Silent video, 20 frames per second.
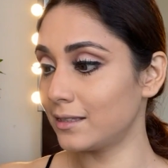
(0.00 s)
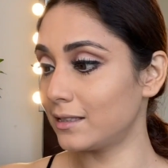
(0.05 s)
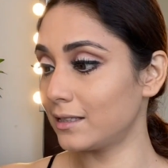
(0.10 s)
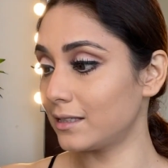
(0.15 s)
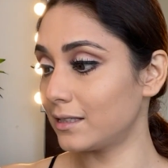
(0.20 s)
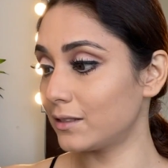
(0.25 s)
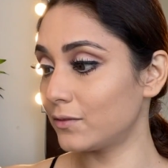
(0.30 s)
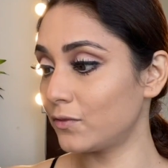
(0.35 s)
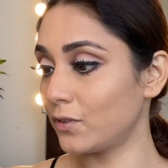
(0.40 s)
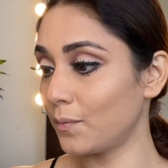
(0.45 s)
This
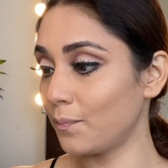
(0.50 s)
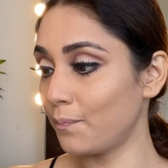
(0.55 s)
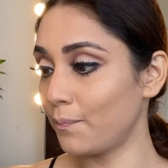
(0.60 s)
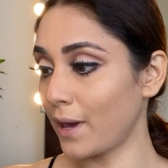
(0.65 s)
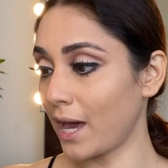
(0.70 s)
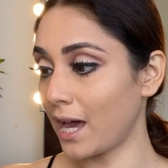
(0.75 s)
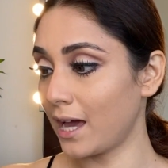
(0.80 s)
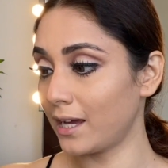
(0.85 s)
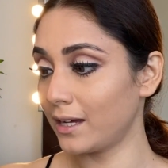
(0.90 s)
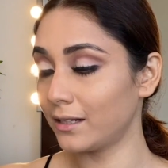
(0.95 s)
is from
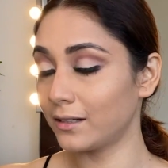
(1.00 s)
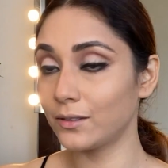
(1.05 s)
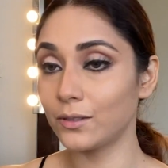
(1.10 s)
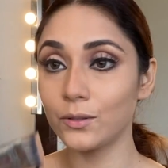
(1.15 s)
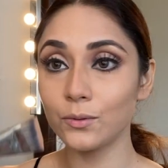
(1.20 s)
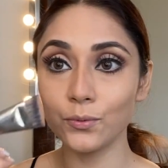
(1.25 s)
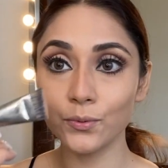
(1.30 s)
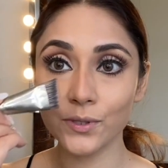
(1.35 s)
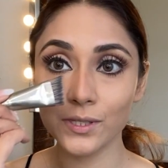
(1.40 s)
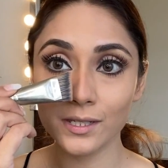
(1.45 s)
pack
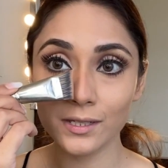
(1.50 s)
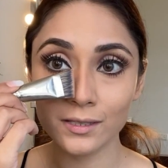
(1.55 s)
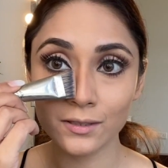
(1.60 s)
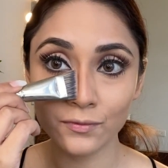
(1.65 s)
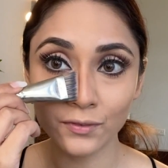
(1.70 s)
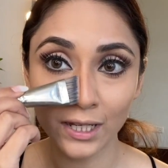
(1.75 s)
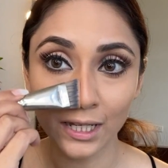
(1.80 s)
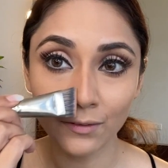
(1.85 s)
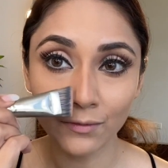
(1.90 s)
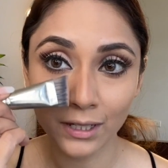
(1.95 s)

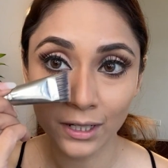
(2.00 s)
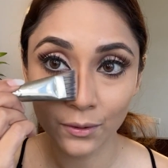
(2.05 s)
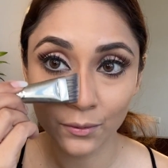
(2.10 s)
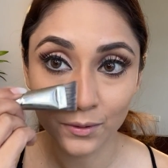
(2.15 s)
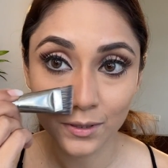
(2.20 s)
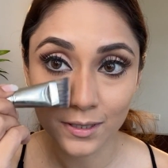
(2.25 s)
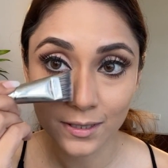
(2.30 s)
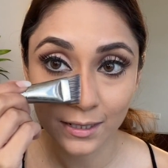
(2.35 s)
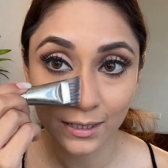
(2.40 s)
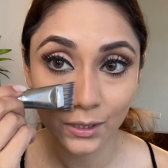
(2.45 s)
265. I
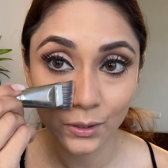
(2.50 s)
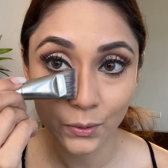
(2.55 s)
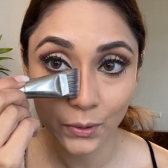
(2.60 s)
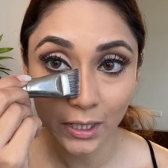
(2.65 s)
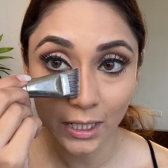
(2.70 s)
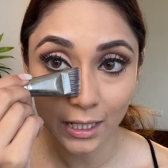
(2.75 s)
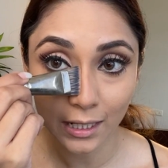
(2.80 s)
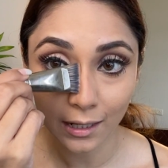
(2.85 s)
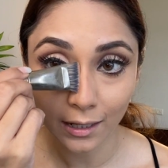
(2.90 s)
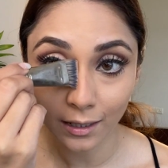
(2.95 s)
honestly
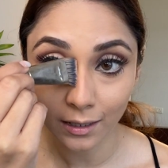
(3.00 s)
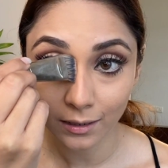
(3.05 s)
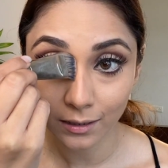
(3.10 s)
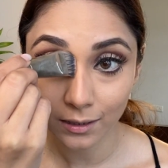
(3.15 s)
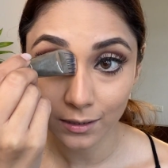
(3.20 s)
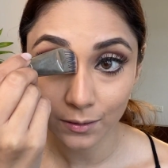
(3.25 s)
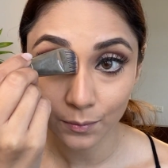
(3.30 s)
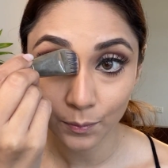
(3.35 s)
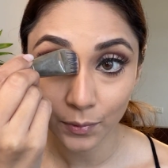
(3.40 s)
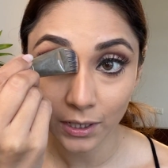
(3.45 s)
don't like
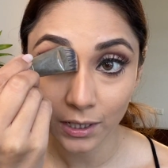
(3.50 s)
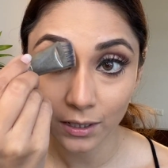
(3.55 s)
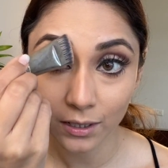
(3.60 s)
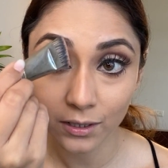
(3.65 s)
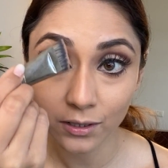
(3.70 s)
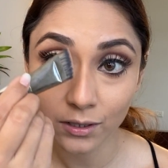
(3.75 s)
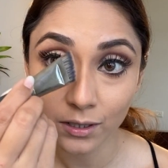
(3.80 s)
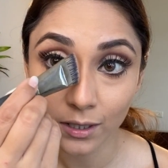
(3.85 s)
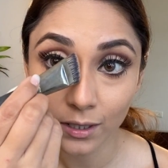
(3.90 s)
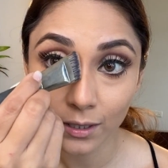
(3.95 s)
this
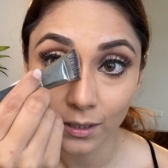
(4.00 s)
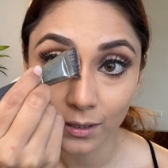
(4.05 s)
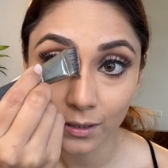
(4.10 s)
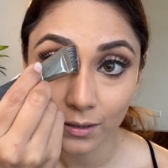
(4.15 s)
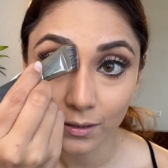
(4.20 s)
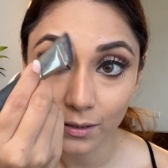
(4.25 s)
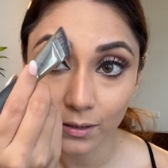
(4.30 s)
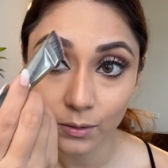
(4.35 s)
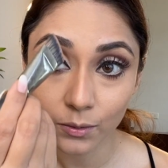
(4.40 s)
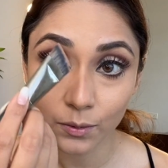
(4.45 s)
brush,
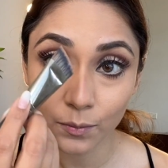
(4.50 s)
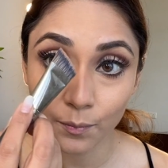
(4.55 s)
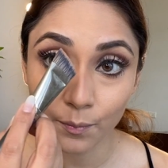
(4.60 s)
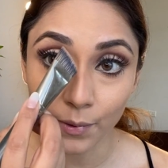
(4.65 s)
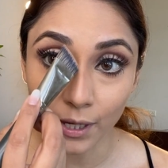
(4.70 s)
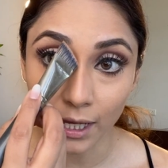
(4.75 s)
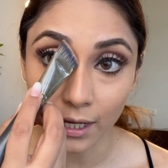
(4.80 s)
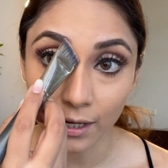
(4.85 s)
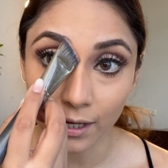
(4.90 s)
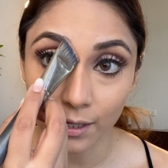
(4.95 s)
so don't
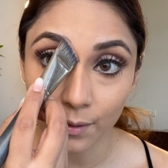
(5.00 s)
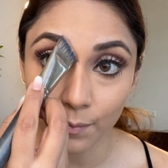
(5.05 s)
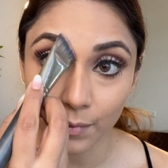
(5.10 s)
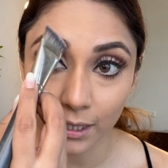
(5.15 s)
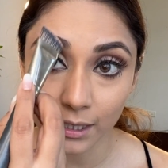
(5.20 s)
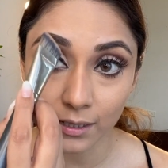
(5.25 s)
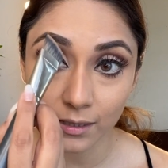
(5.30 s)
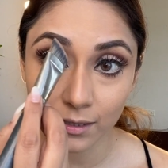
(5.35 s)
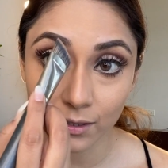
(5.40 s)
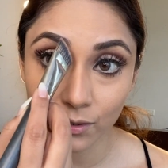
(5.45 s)
buy it, but
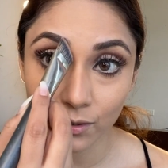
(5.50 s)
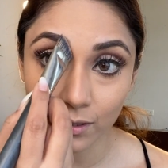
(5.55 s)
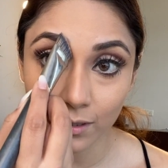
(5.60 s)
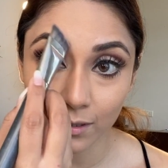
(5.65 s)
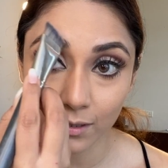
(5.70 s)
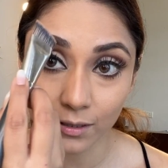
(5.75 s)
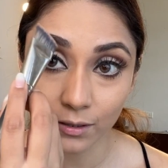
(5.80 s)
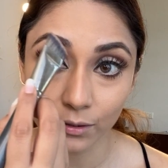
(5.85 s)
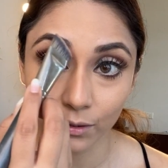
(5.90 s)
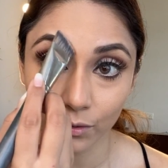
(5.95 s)
it's
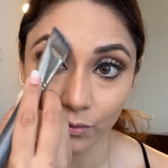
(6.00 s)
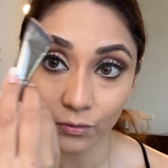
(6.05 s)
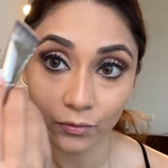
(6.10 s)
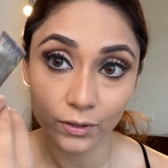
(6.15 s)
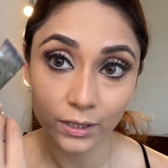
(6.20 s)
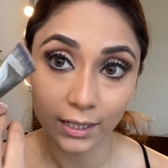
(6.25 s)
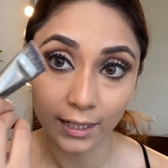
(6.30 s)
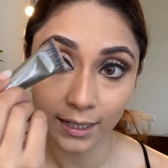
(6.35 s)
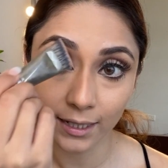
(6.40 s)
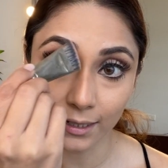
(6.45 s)
just good for
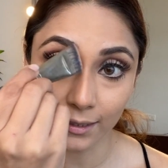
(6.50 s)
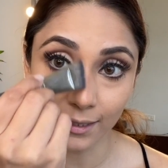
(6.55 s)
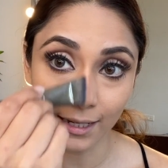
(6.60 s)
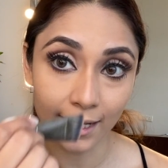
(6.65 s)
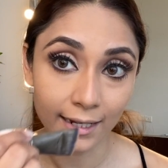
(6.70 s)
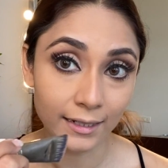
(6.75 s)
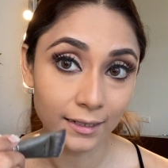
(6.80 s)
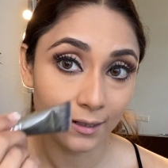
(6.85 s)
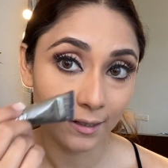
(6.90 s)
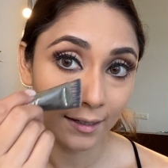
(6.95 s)
like
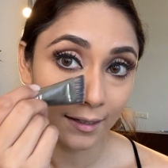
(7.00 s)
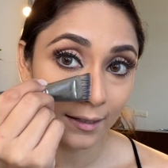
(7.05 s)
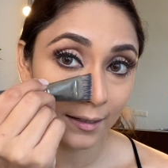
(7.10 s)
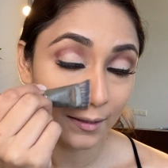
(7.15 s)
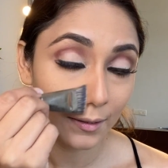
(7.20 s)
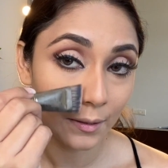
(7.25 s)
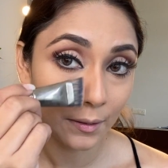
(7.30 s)
lining.